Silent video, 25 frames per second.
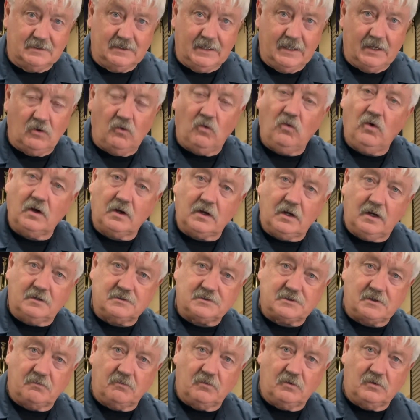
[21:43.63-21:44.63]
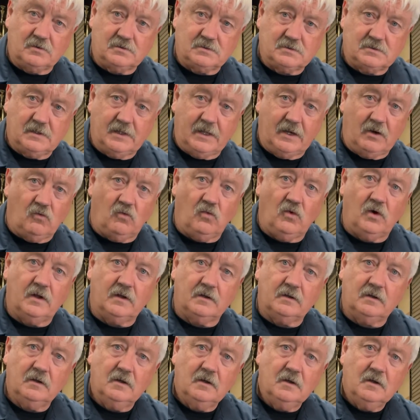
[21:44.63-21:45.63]
They don't want customers, they don't want
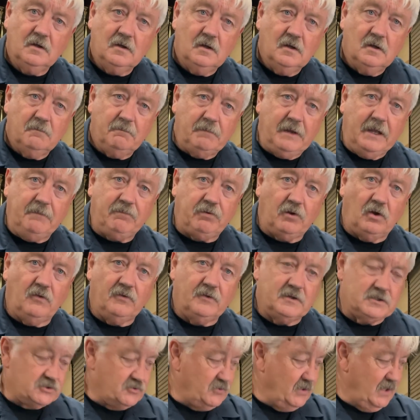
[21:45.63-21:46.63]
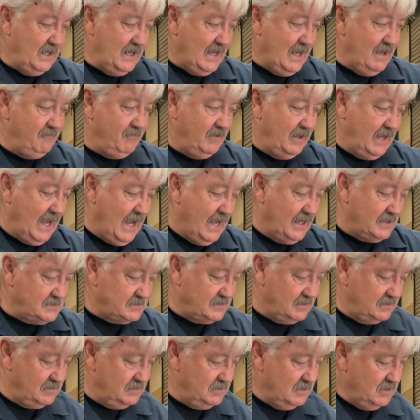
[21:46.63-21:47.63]
people on the street having
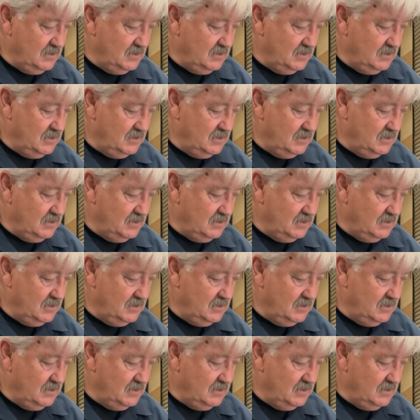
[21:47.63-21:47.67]
acid.